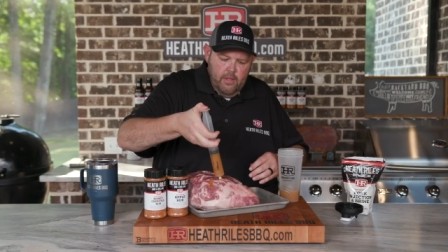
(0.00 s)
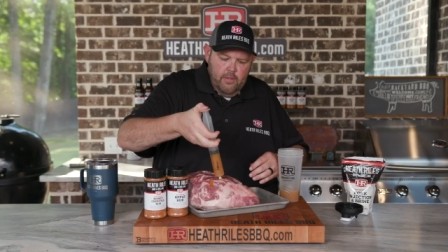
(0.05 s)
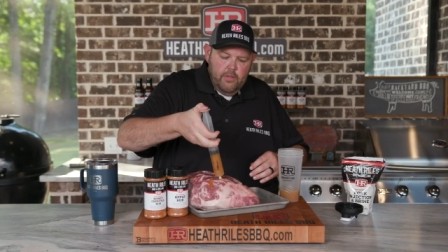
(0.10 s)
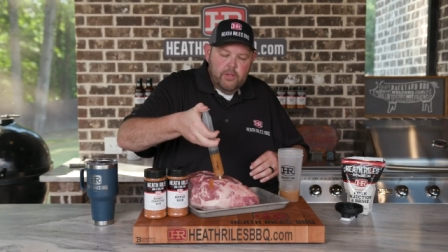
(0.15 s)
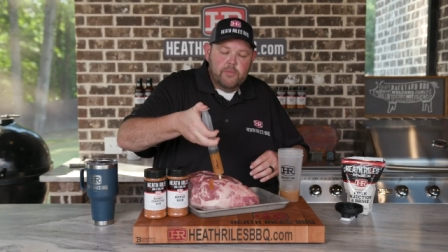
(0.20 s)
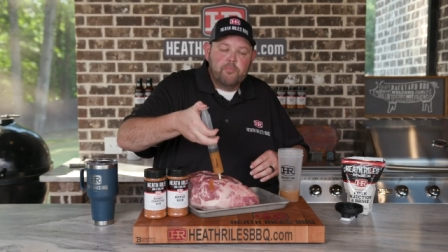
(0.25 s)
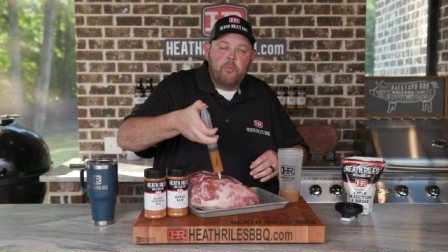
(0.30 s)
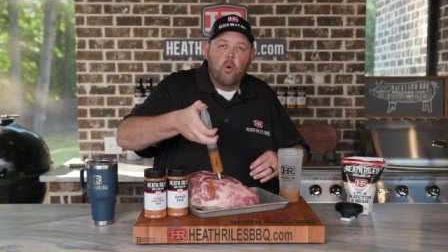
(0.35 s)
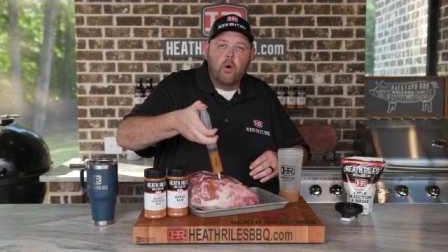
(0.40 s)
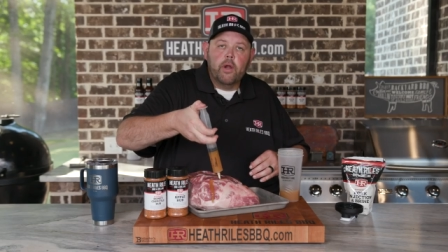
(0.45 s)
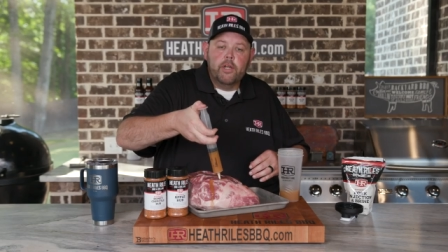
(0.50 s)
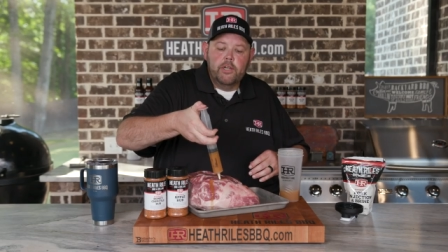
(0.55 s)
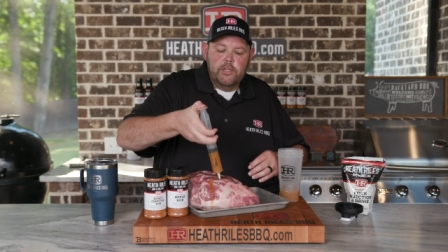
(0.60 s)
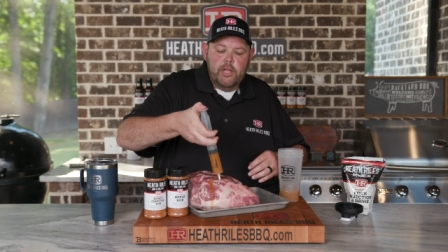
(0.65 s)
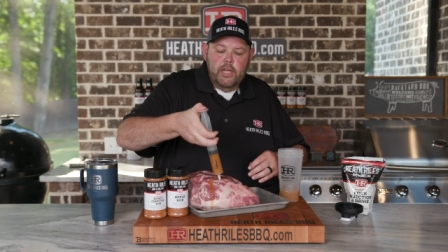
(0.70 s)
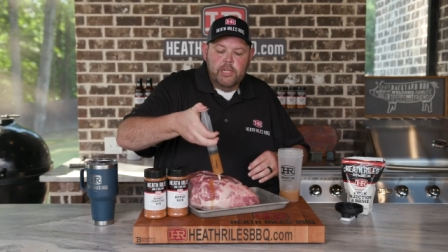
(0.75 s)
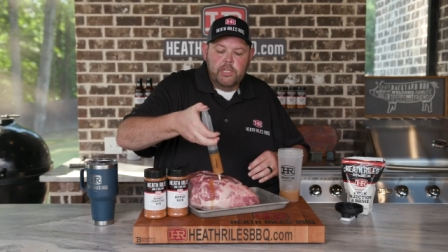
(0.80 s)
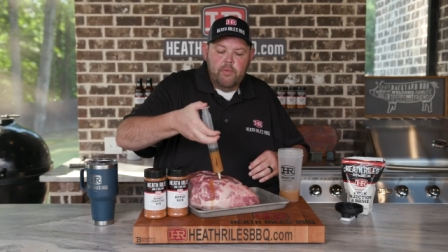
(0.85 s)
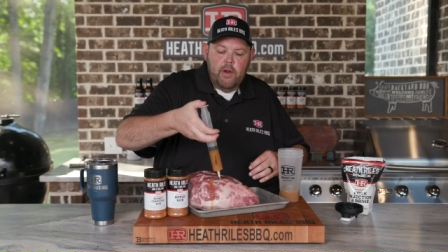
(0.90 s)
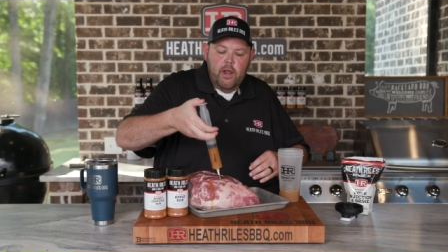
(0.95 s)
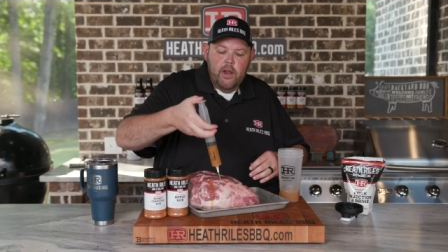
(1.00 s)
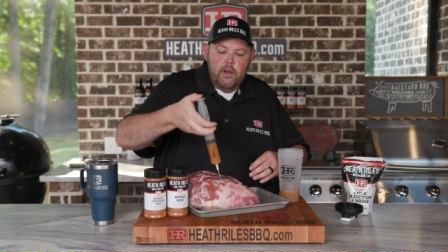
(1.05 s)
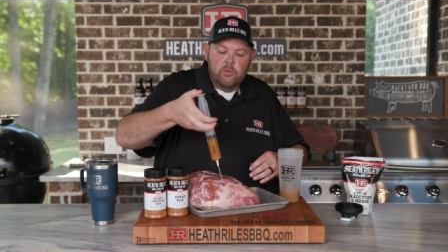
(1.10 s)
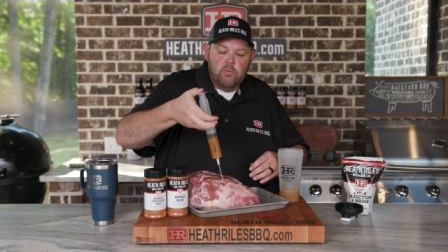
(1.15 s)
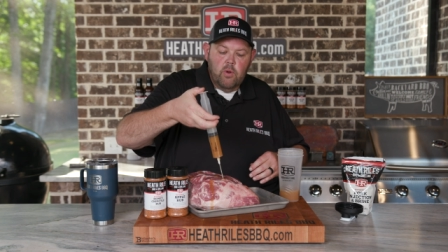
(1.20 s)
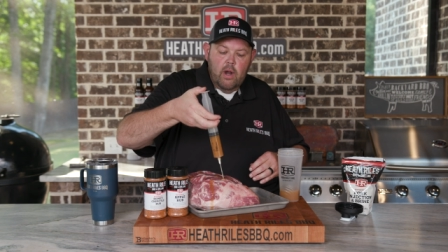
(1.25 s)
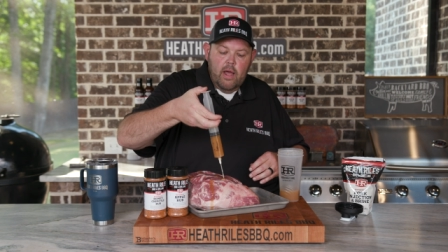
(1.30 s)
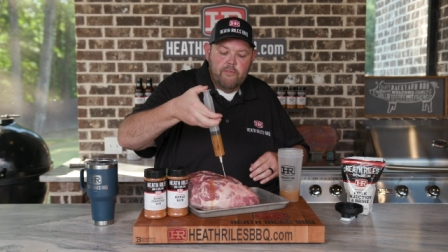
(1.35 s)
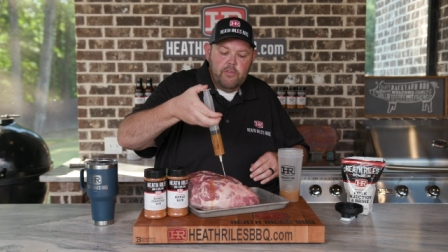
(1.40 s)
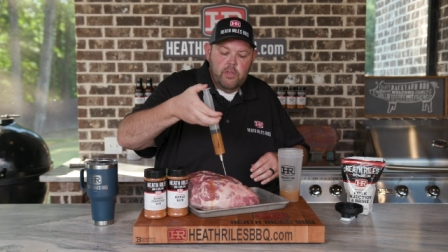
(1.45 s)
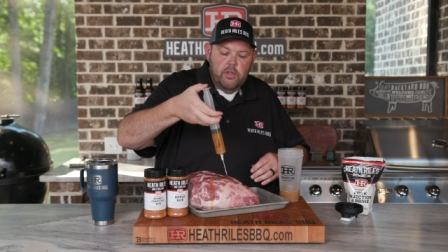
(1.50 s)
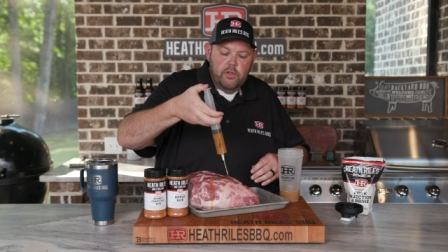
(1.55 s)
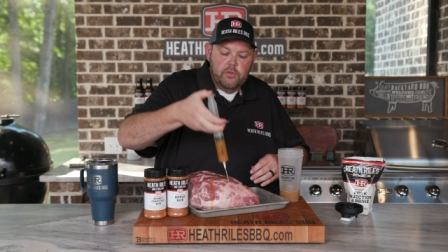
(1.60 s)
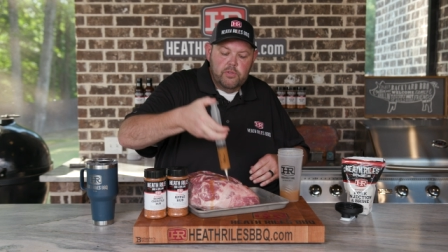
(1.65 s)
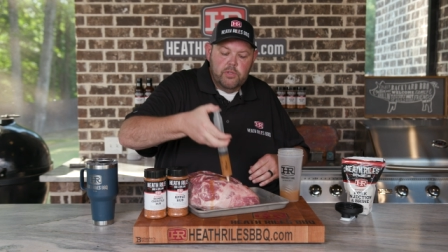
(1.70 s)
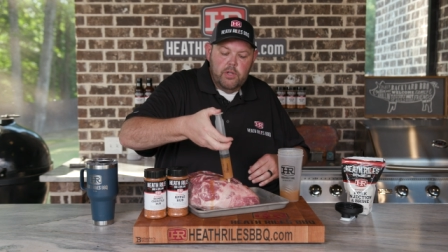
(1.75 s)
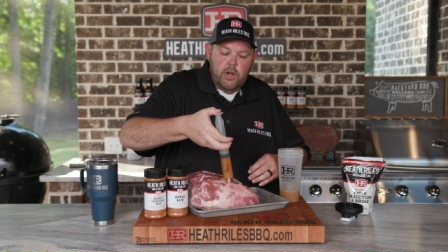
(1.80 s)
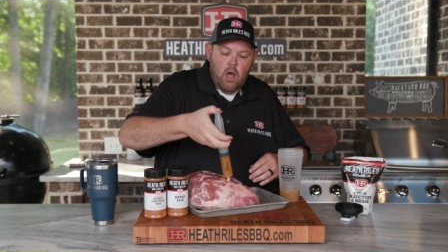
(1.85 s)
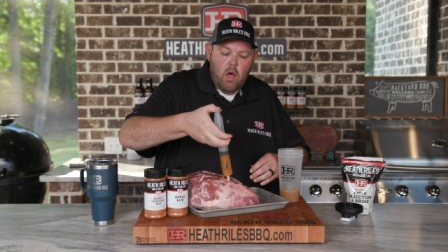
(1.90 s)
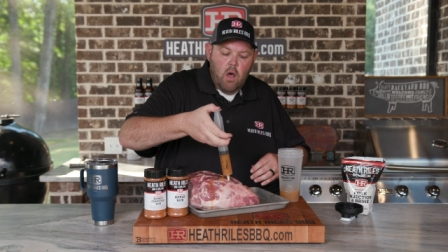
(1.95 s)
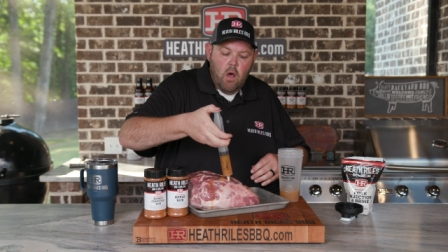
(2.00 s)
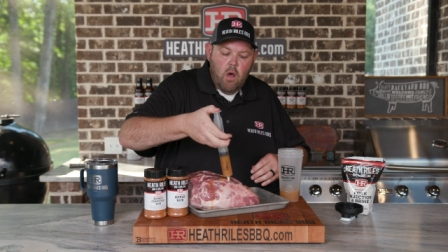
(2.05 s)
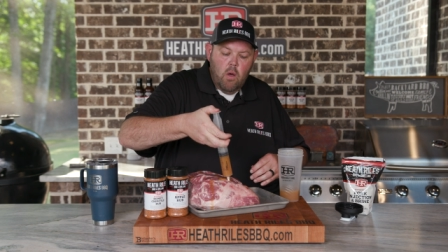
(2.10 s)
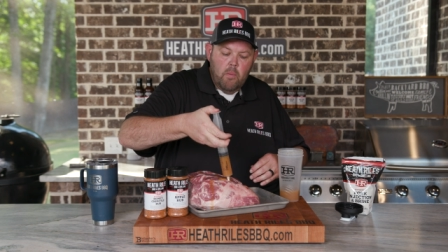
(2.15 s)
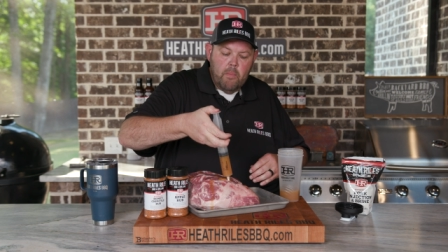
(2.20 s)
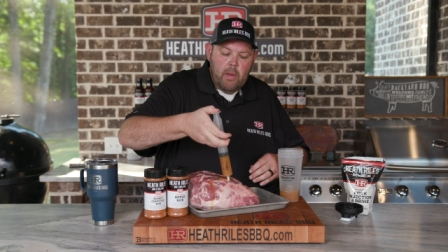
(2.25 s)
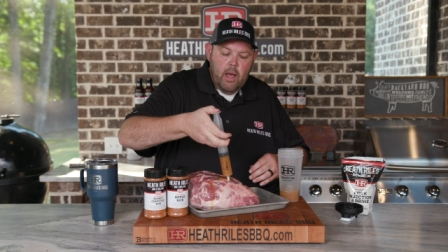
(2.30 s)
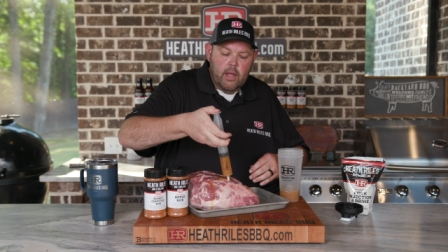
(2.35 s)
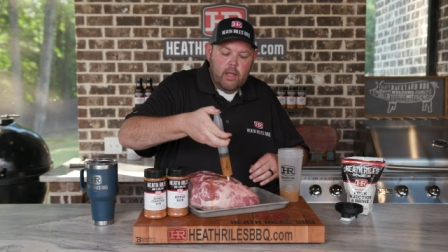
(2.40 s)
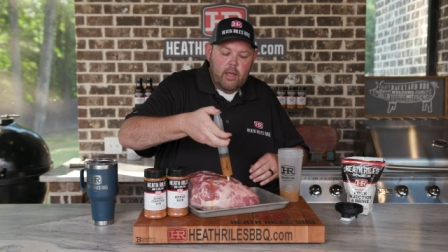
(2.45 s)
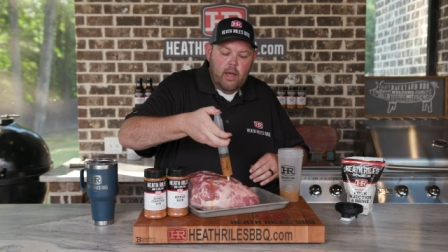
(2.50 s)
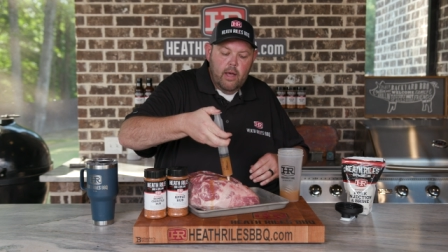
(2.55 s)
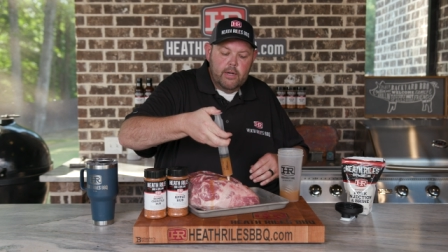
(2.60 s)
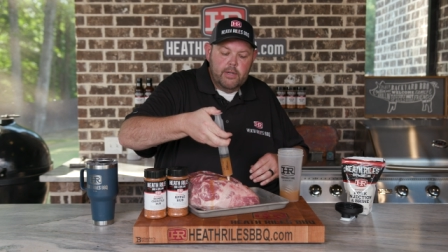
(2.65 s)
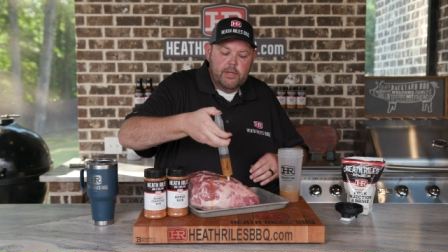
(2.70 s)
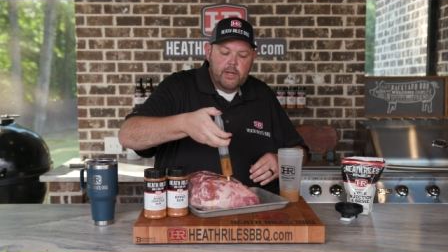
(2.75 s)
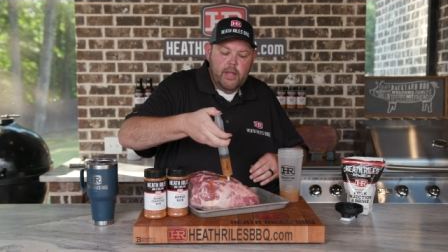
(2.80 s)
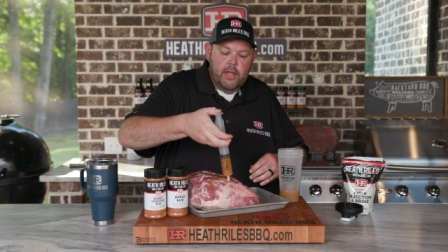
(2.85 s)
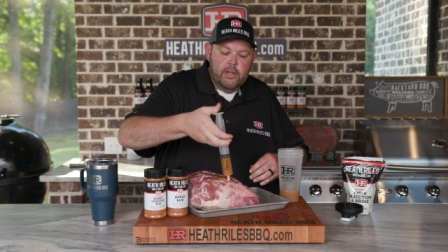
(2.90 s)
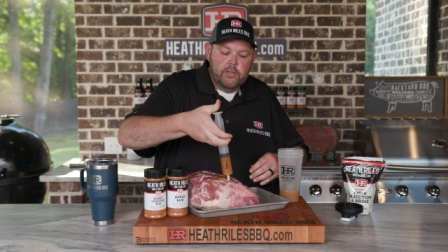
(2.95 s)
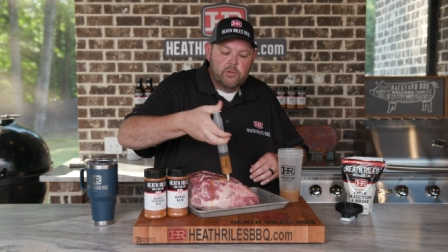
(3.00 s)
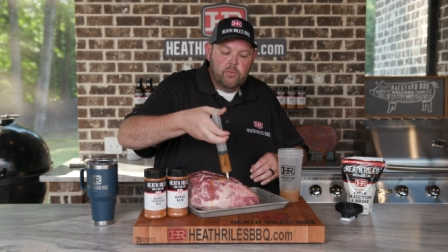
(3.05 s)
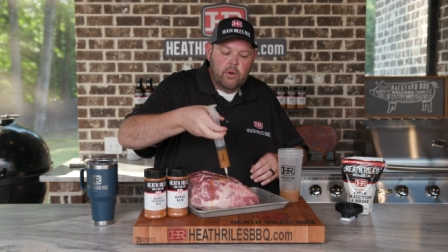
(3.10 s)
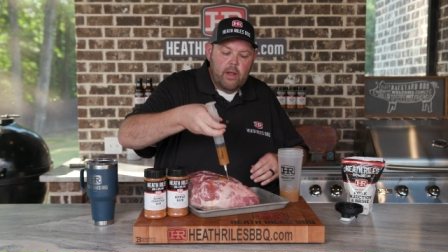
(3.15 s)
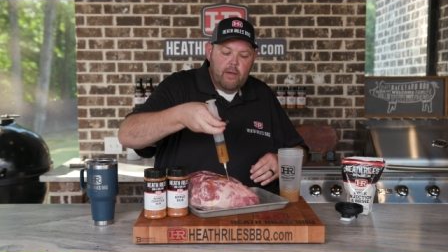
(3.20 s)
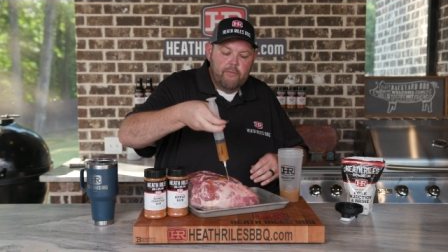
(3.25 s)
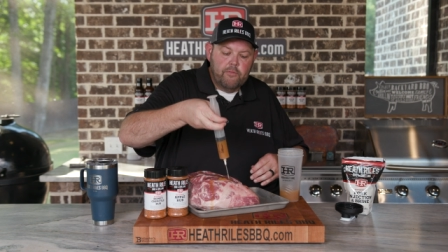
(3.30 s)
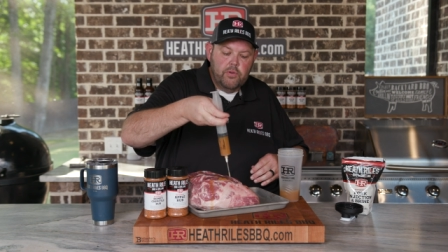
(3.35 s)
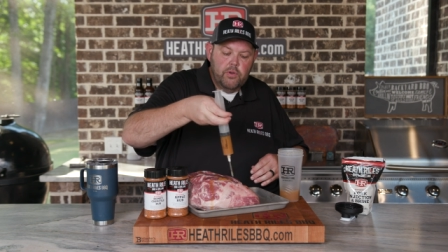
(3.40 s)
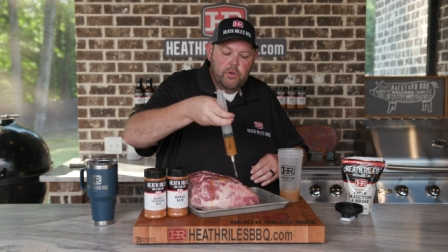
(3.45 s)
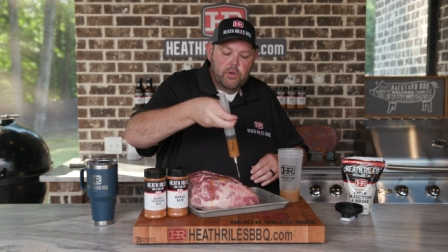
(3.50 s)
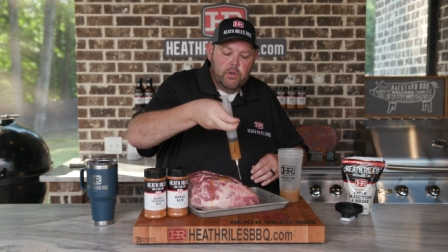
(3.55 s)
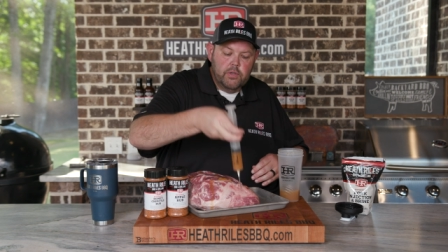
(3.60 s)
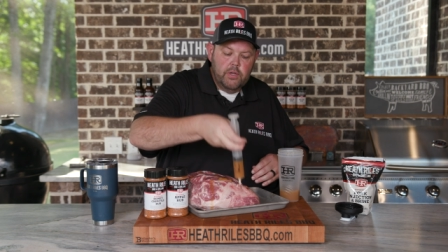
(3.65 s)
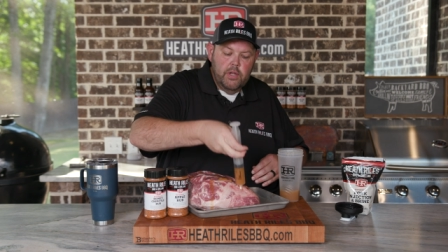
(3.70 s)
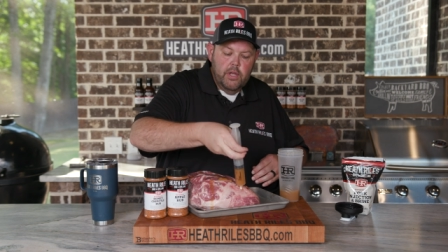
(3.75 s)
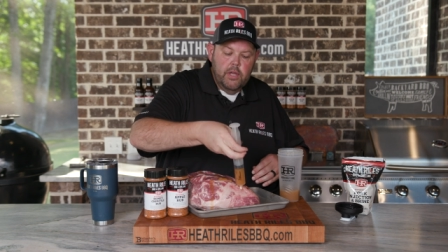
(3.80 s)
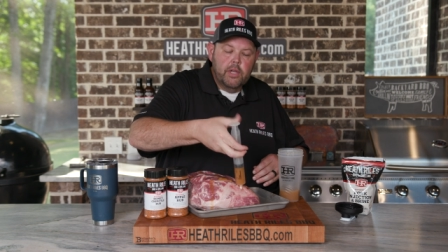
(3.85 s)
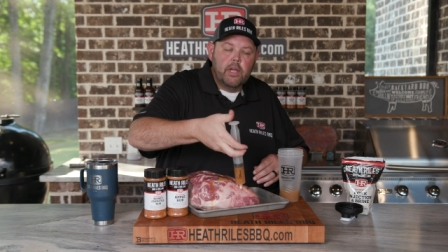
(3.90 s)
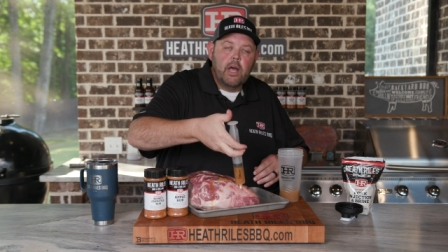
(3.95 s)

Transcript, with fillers: This pork injection right here is what I've used in all my contests when I've cooked